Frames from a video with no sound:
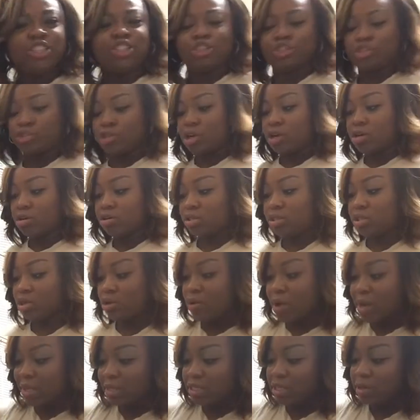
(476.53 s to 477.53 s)
strong,
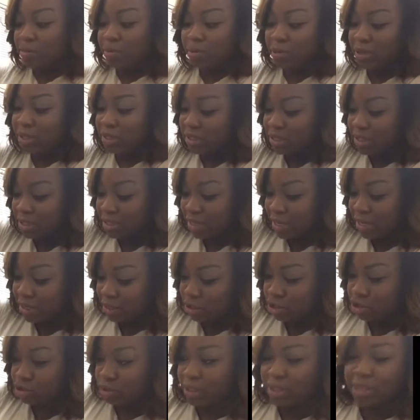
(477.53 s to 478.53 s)
so I typically just like
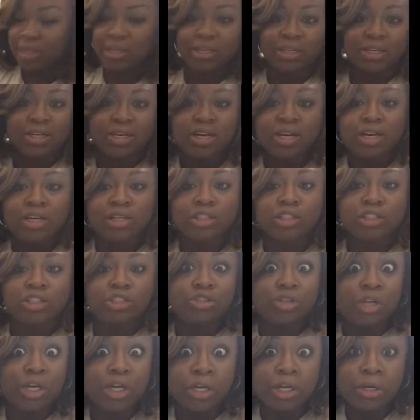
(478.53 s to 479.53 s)
to drink it
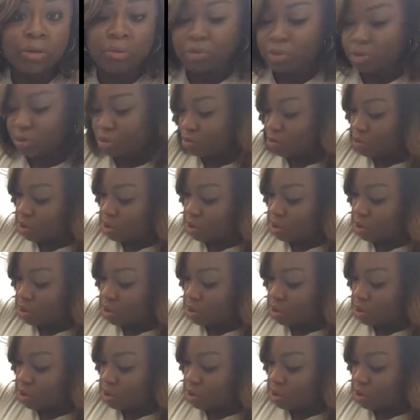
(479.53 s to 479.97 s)
straight up with